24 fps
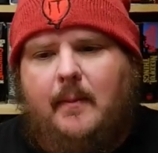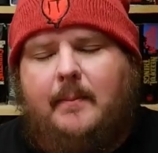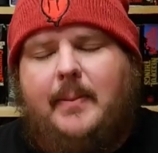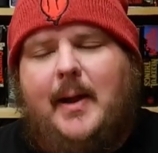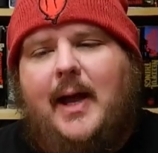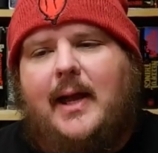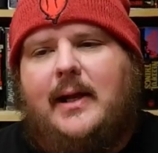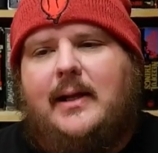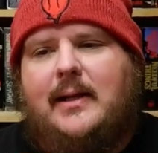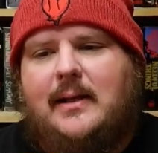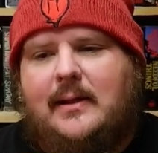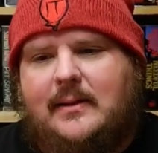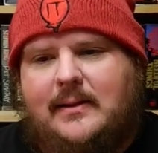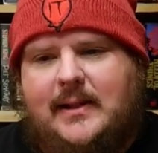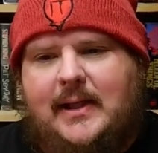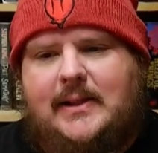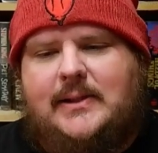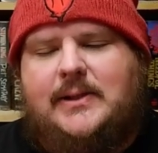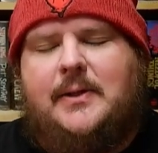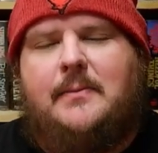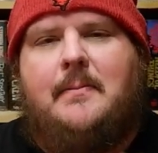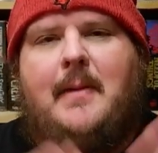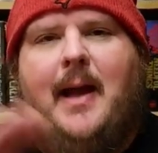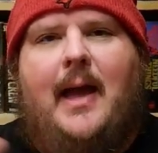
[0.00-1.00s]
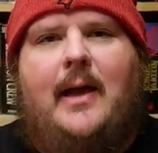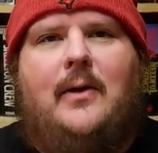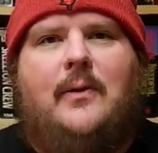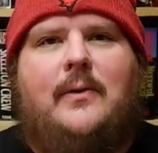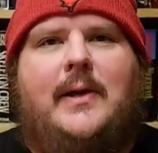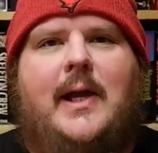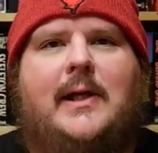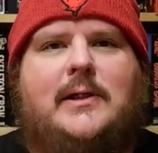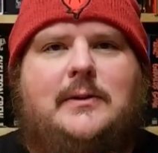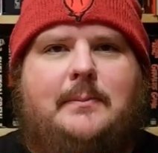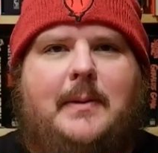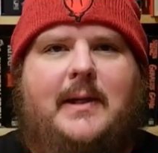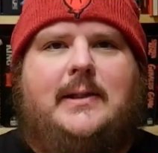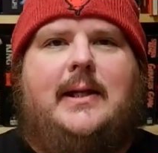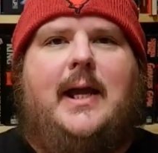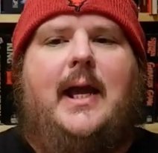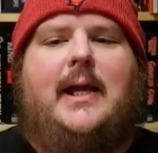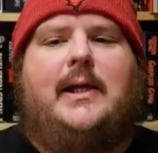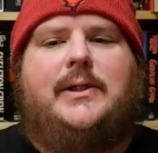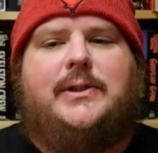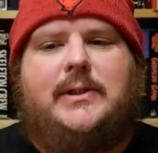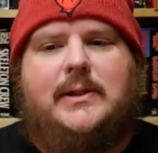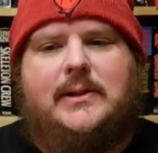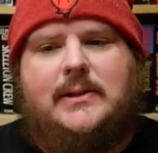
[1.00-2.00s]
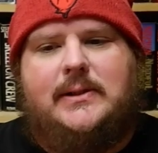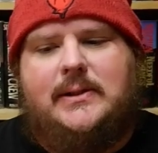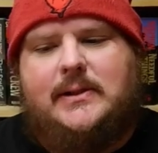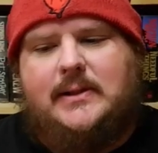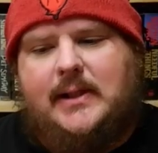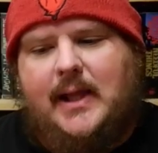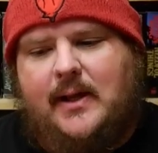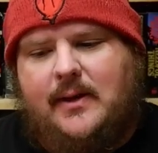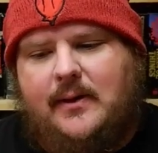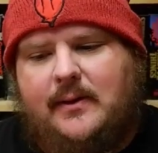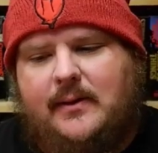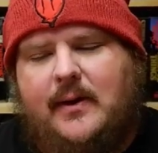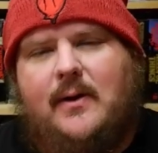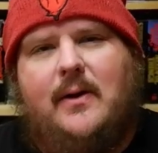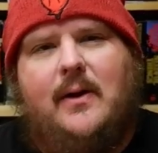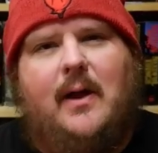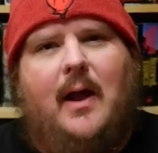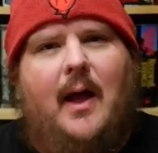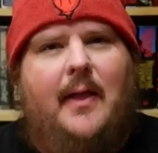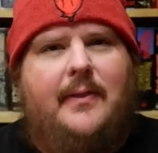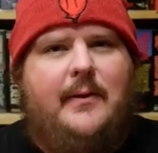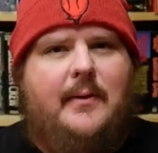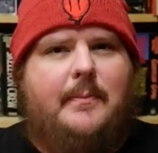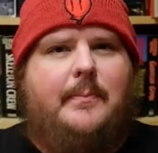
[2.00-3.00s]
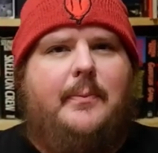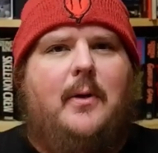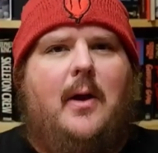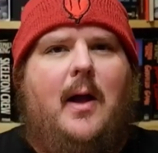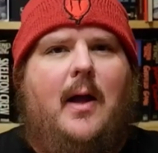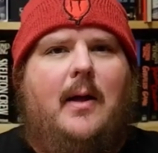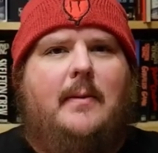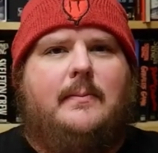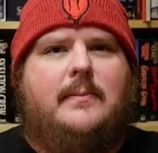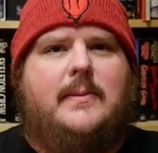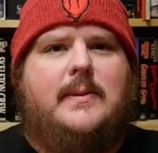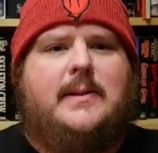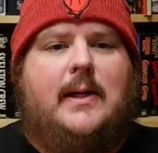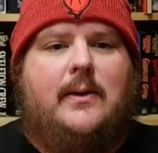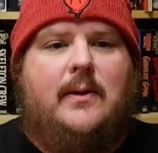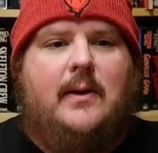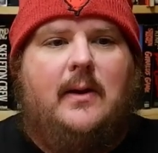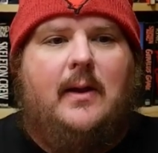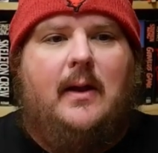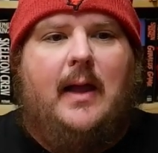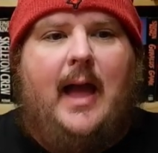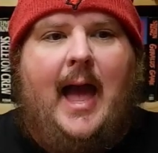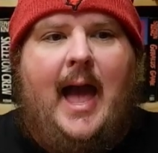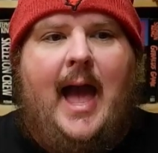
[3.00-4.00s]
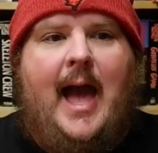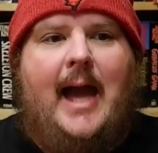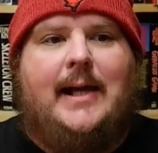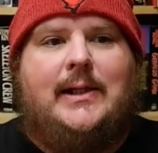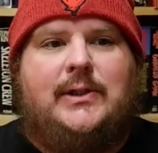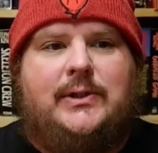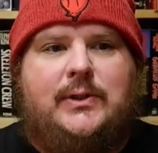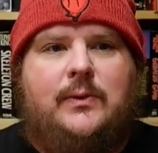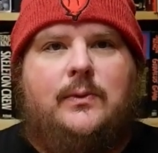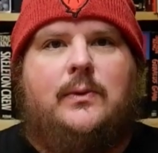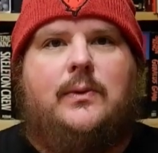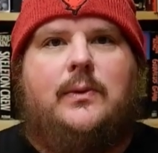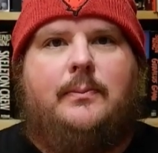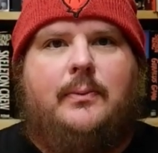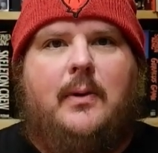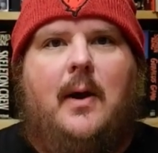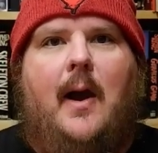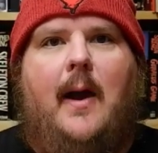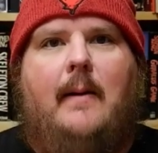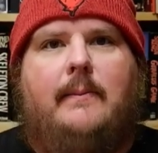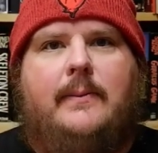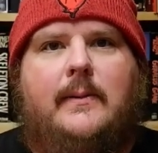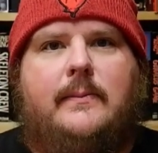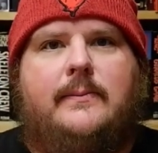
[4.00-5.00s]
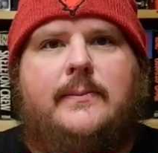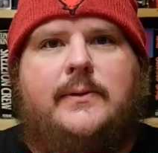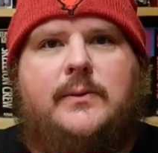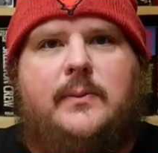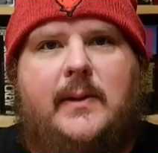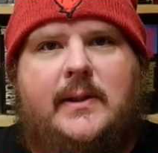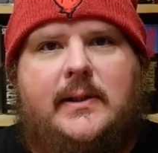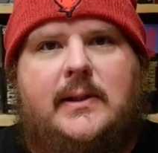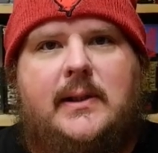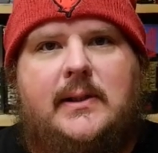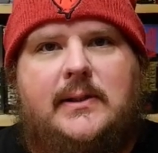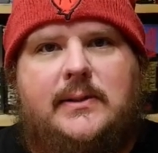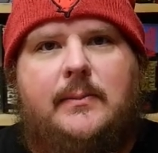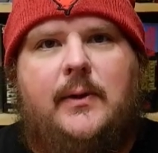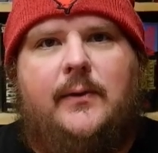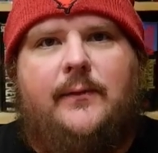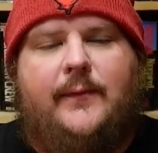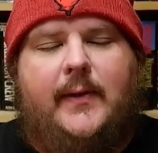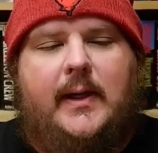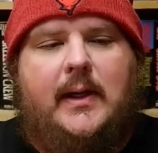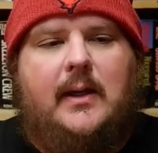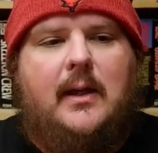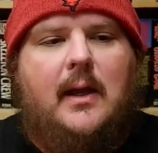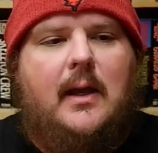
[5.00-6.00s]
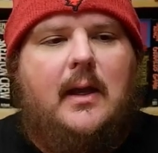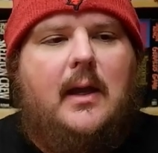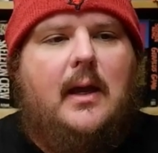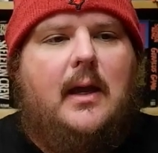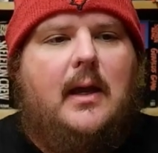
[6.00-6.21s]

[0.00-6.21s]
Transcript: But these are my own expectations. There, there are other problems. There are actual problems with this movie.